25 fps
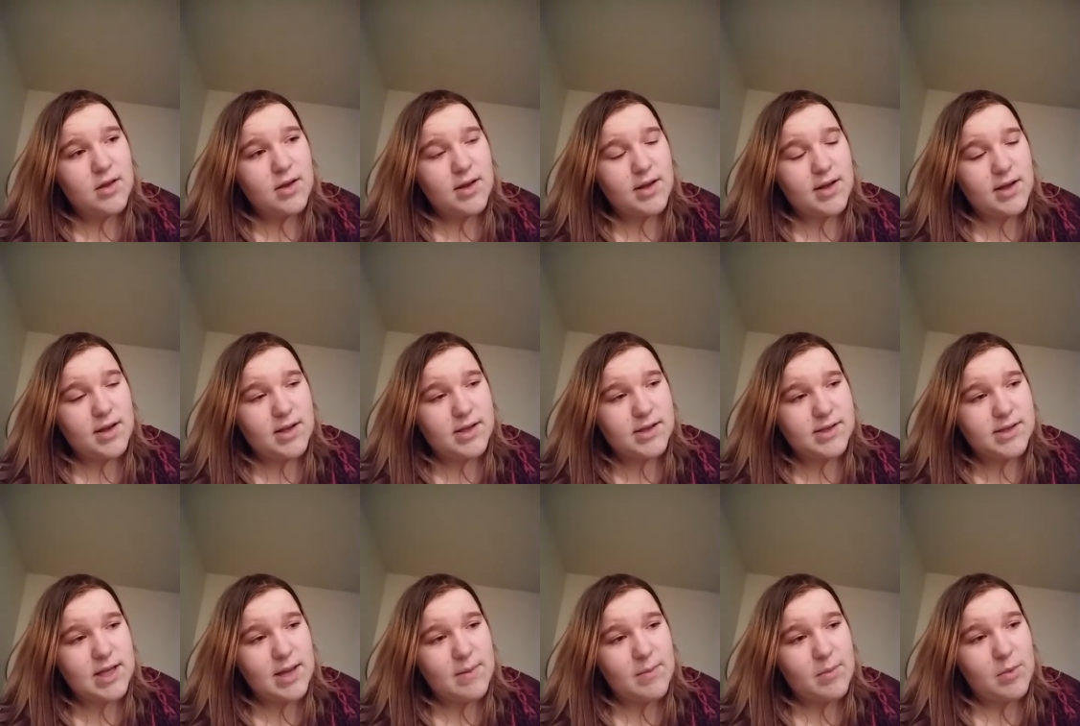
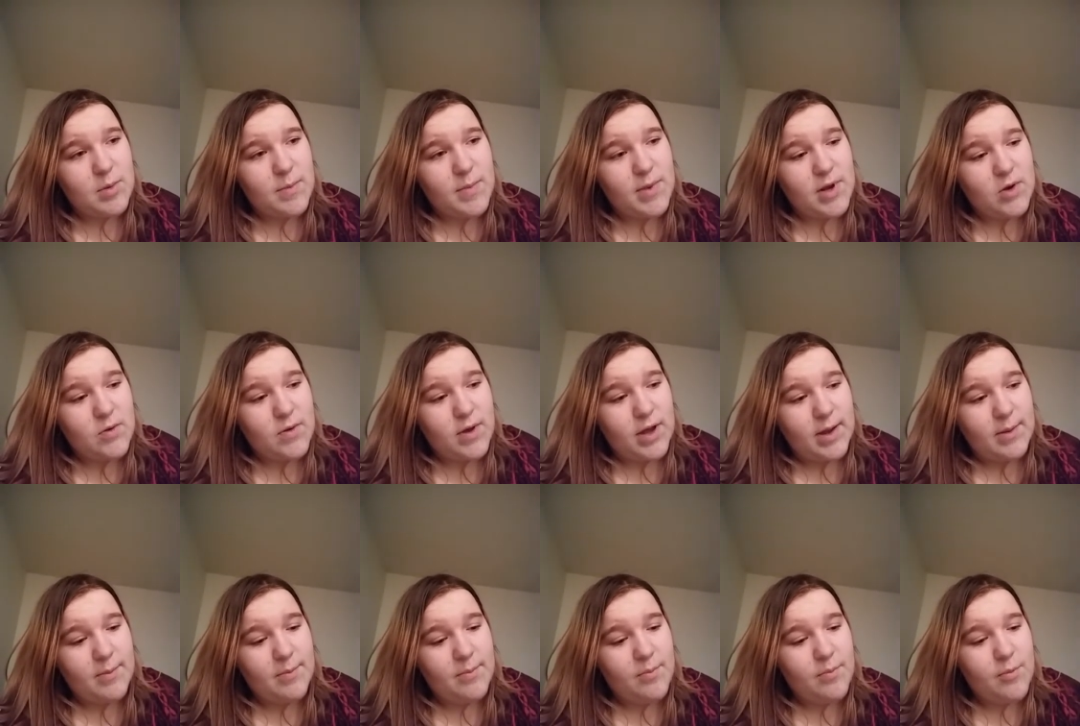Because I'm going to be
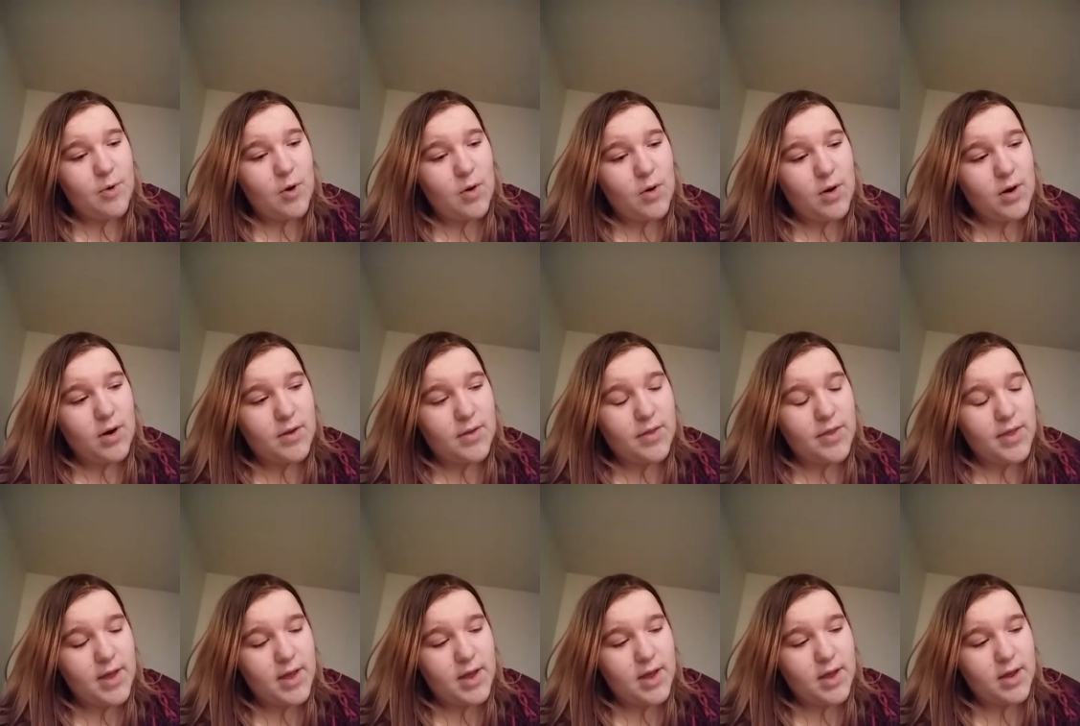doing more
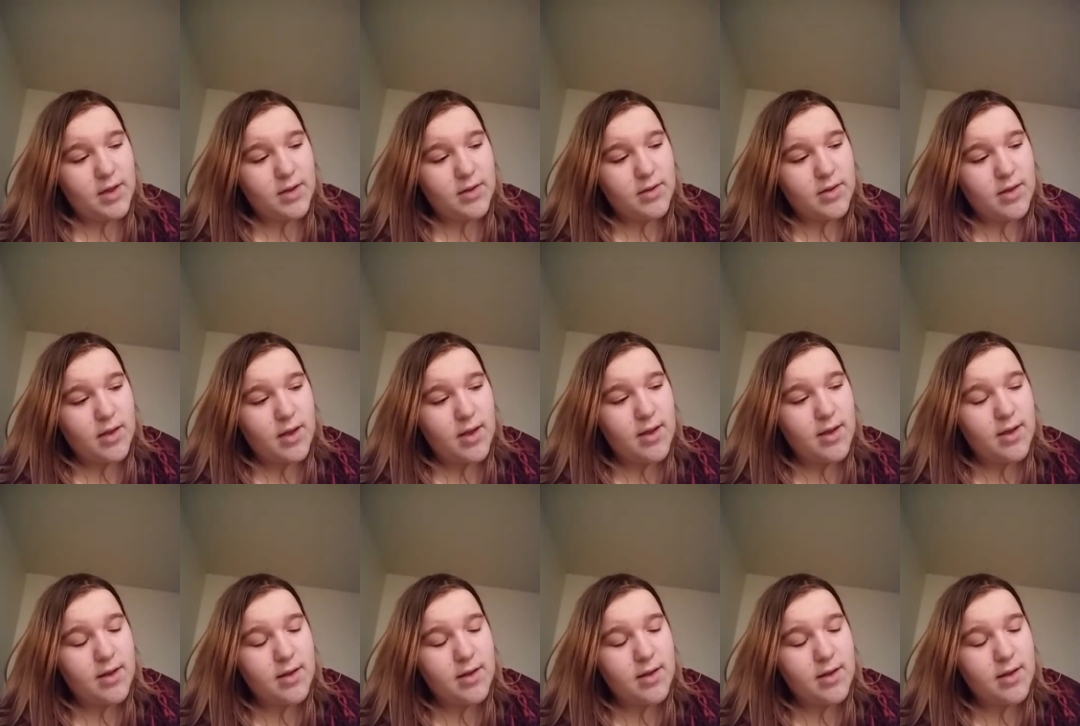things